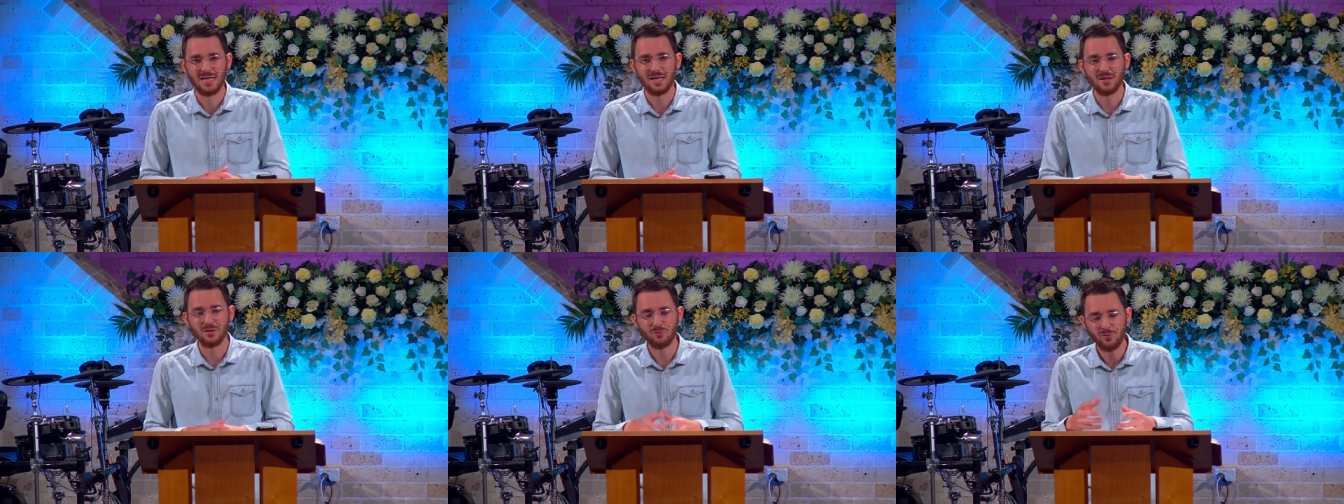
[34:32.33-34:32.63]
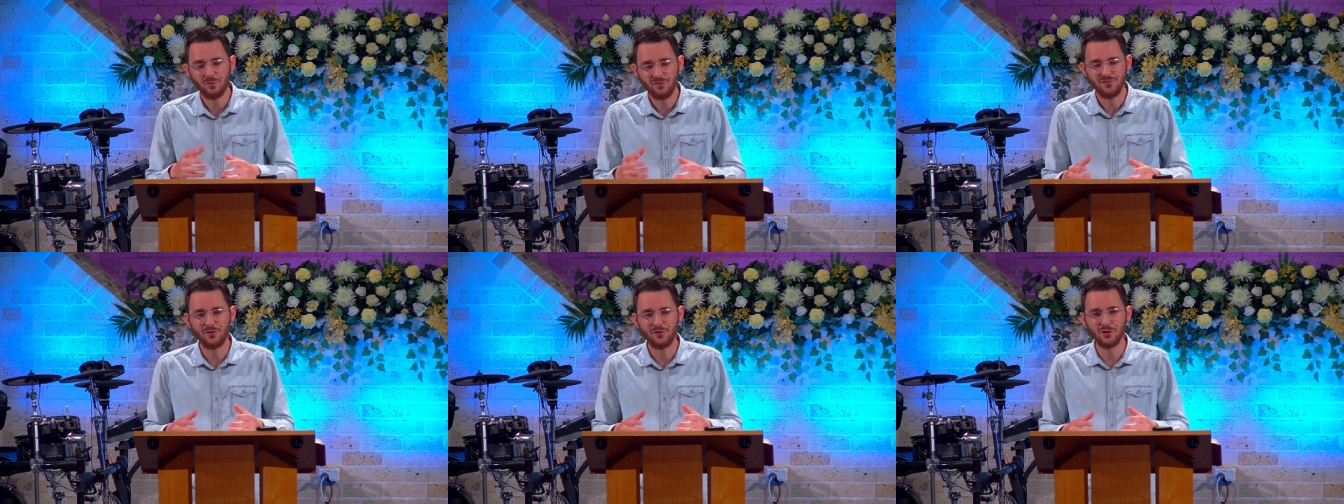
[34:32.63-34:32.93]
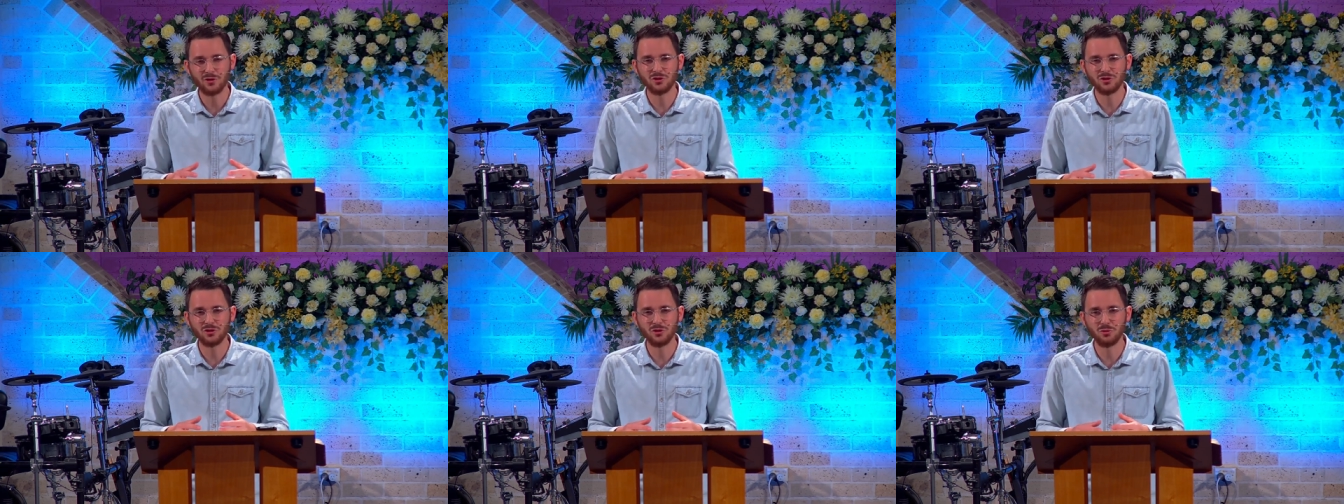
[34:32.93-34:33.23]
it
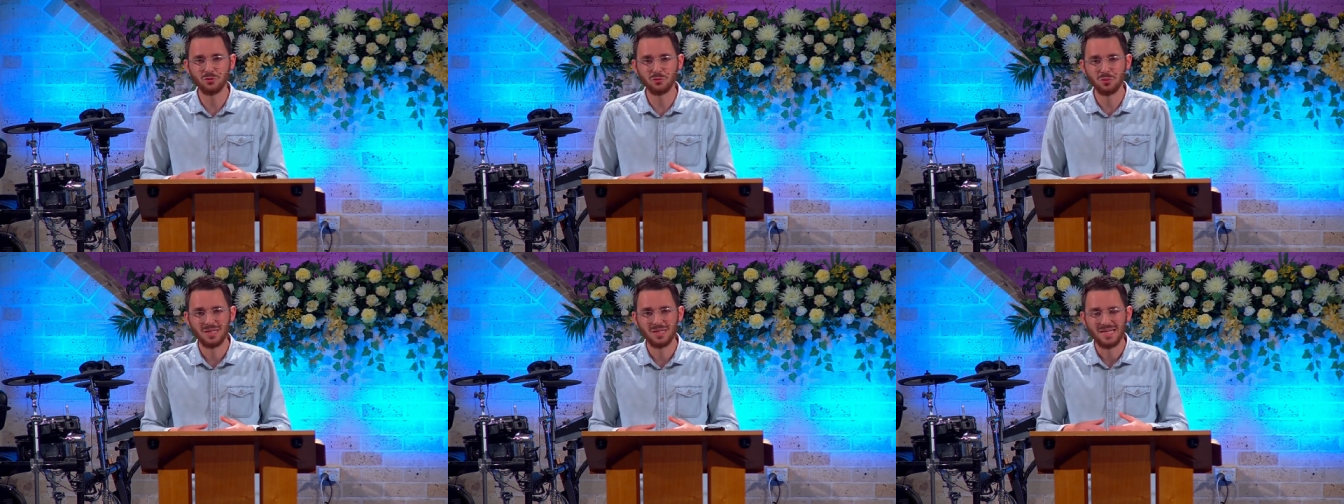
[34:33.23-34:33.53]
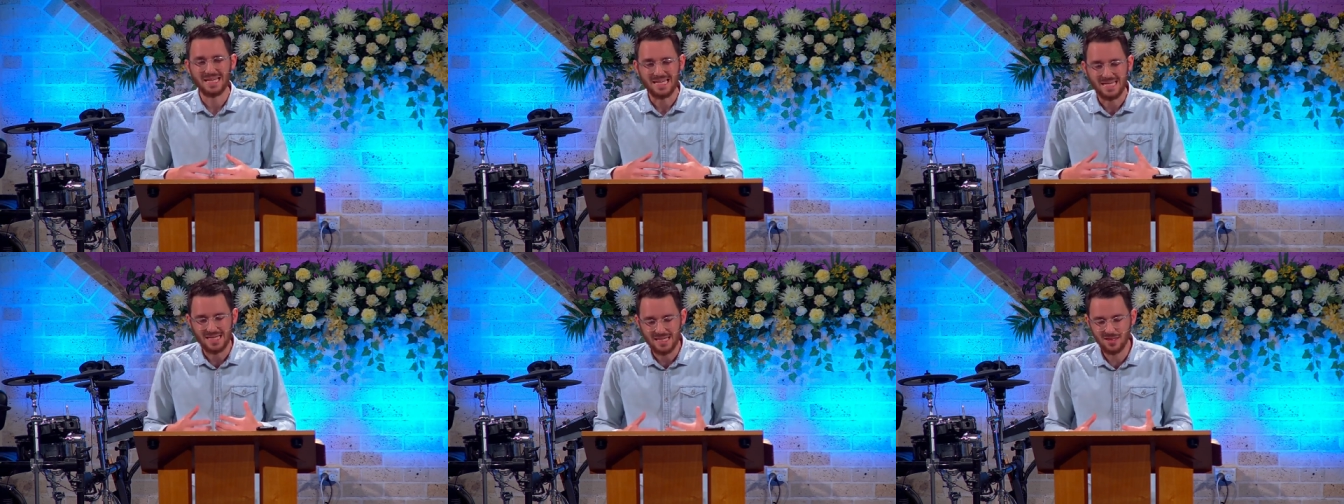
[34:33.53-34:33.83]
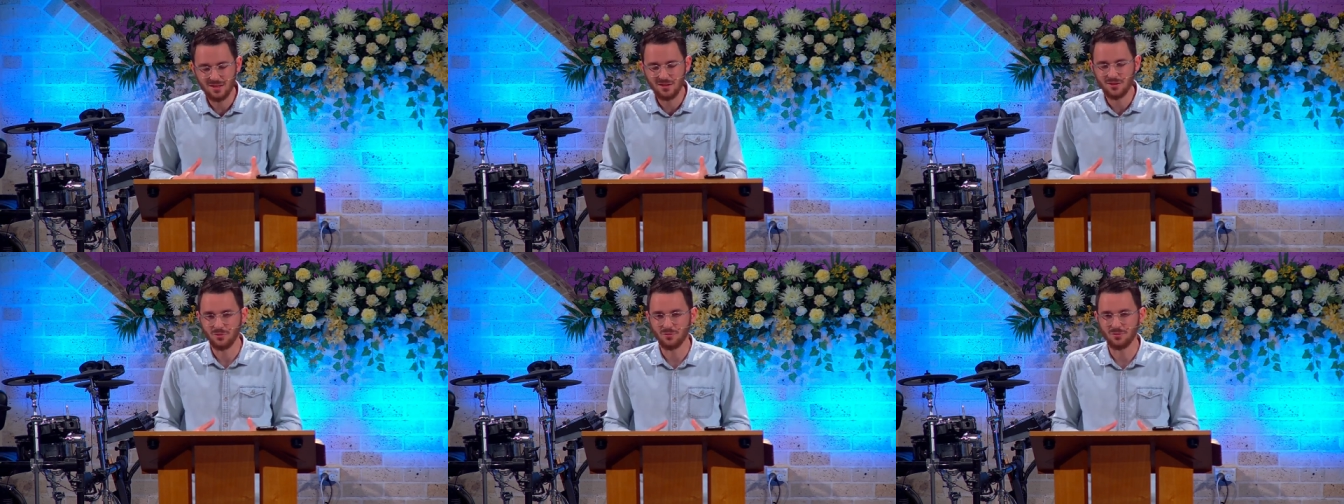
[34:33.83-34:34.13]
refers to
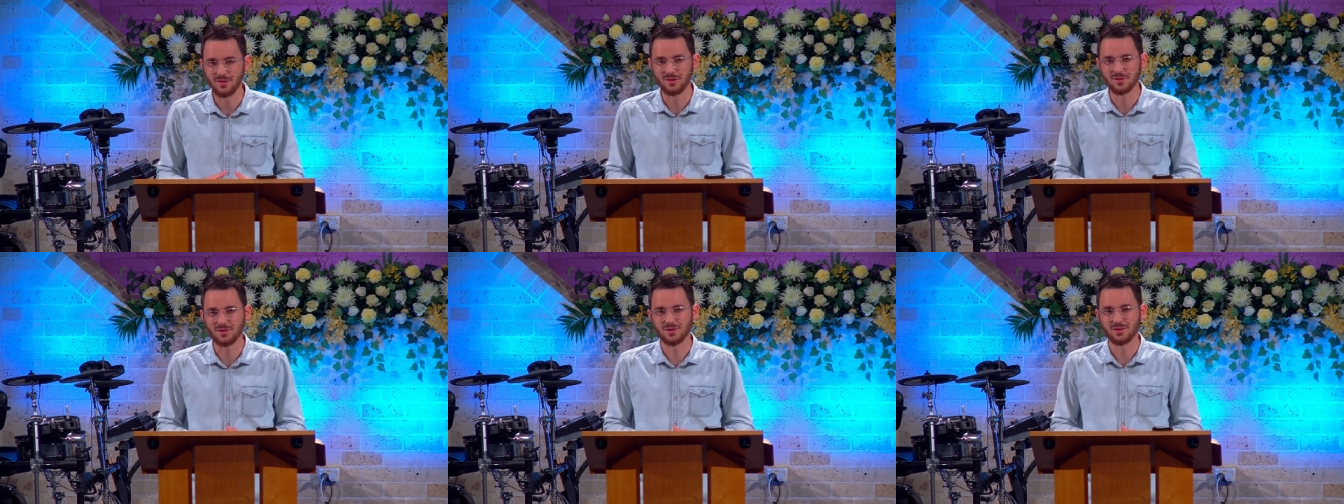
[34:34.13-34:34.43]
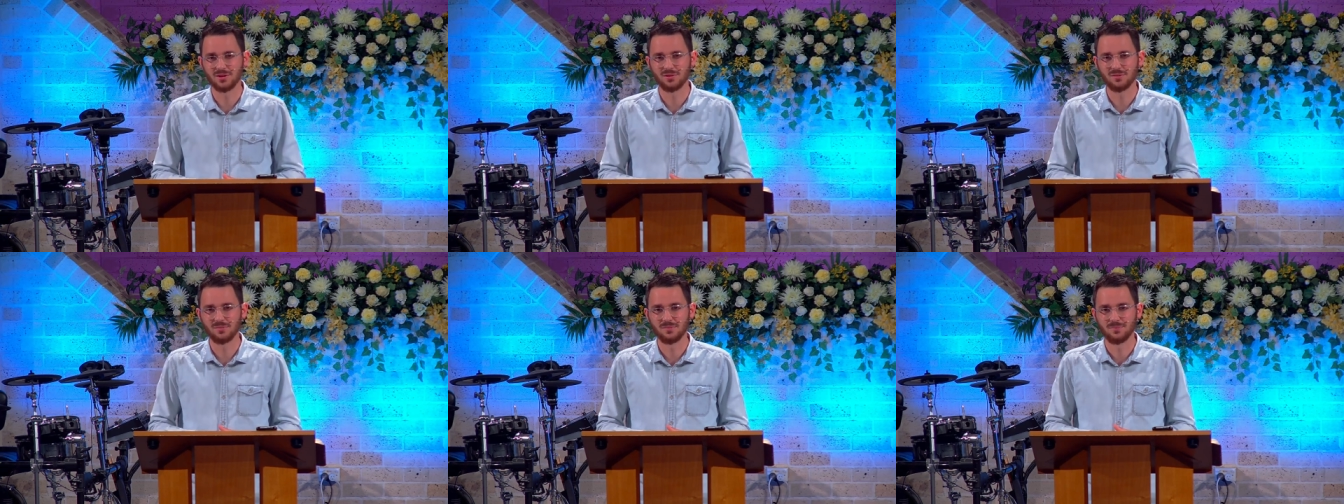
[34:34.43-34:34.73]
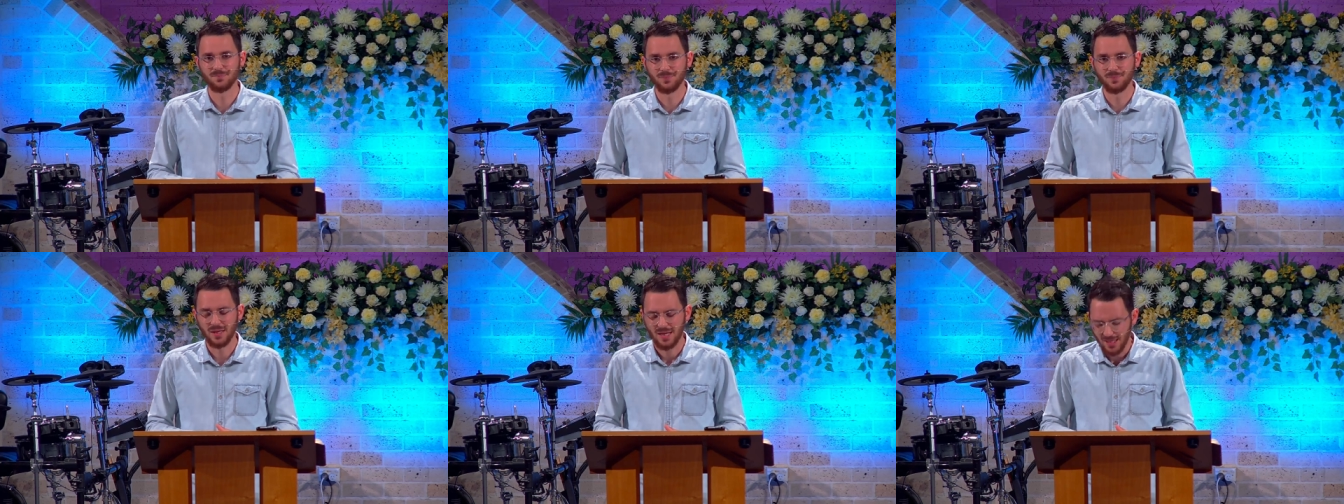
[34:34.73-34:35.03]
ignorance
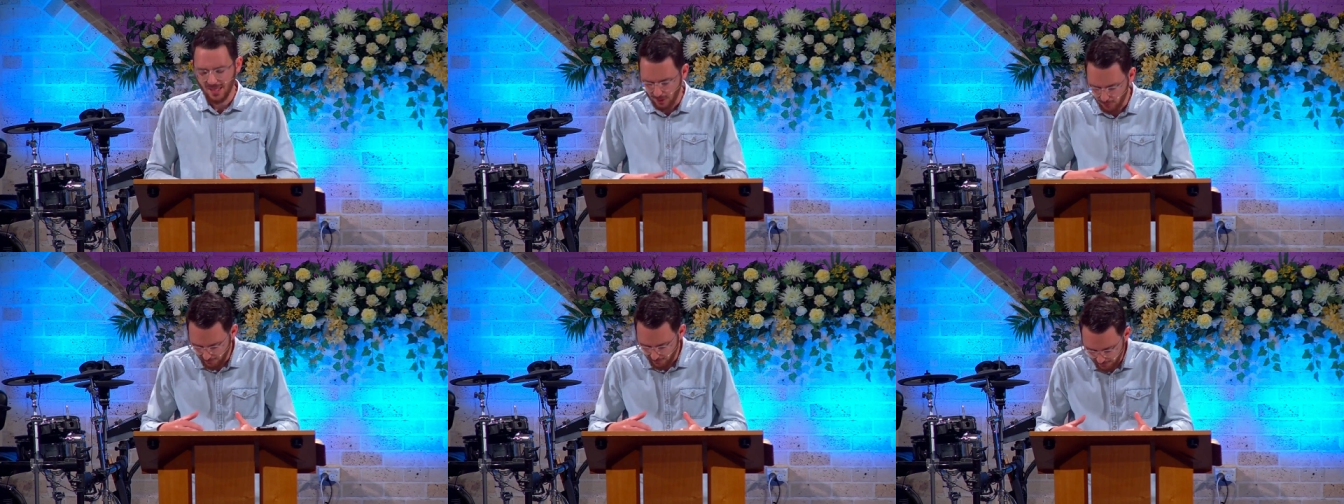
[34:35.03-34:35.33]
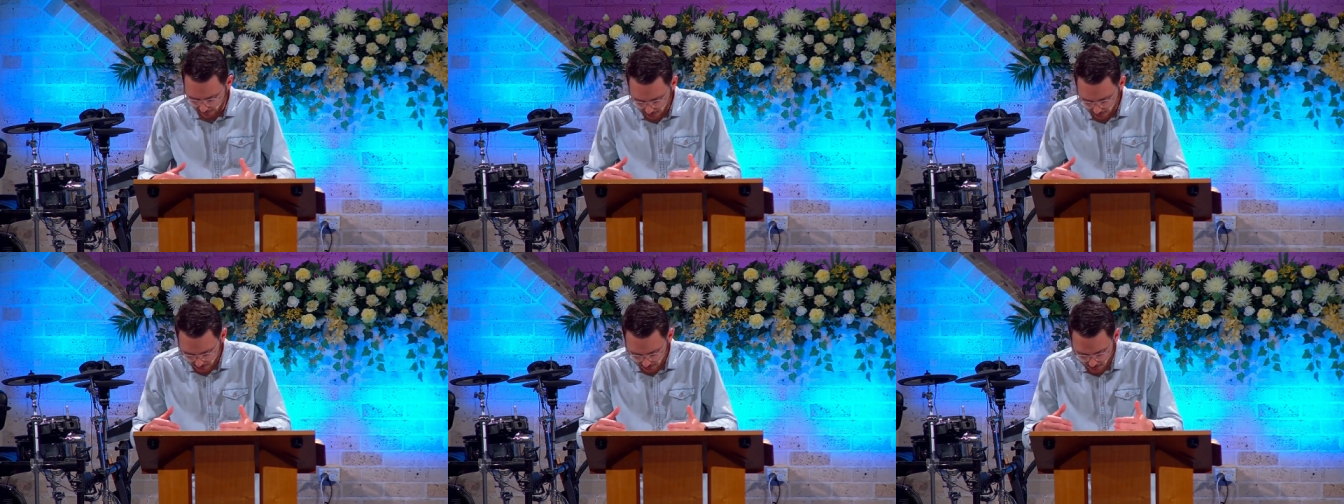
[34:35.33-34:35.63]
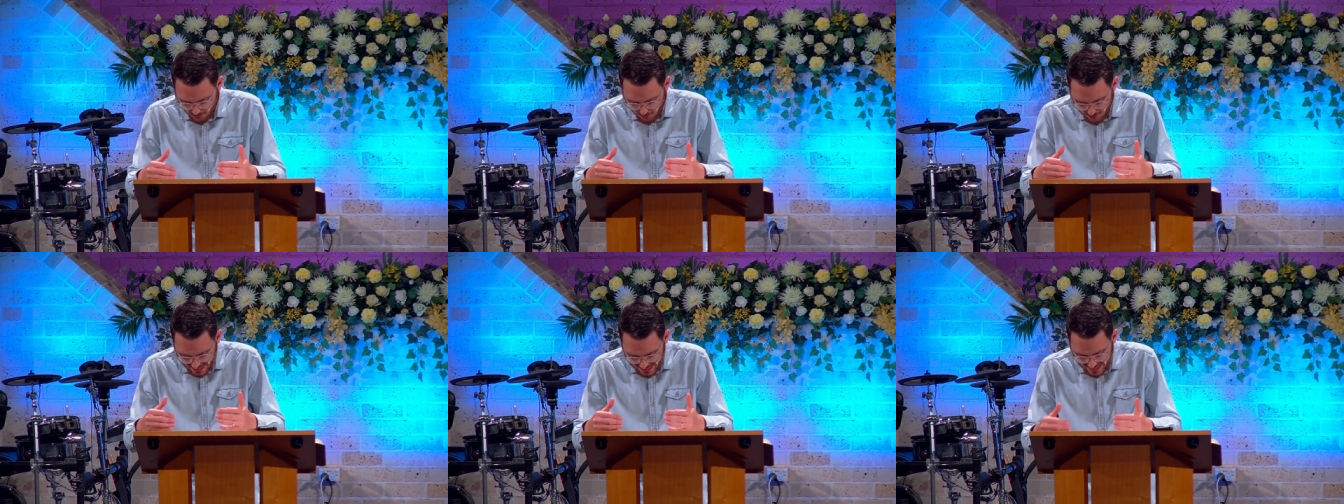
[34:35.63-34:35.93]
it refers
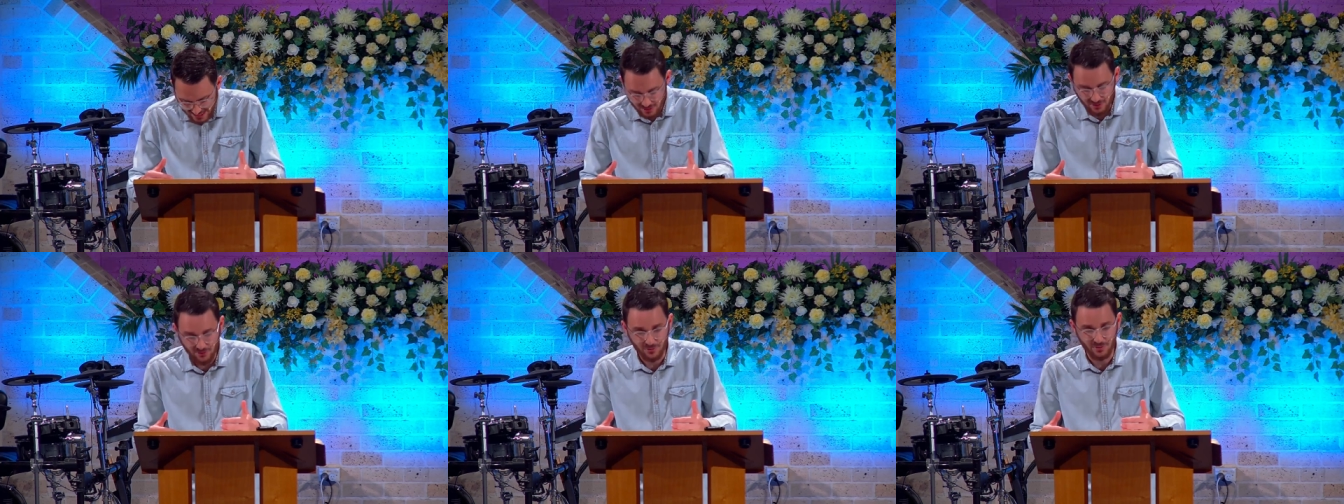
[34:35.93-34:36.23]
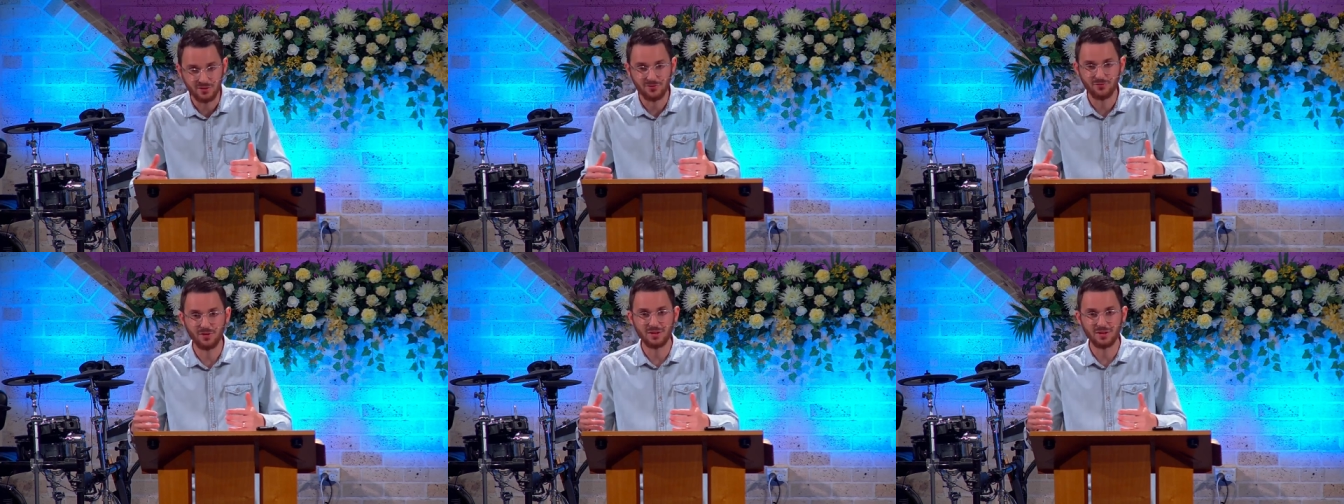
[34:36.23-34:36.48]
to ignorance.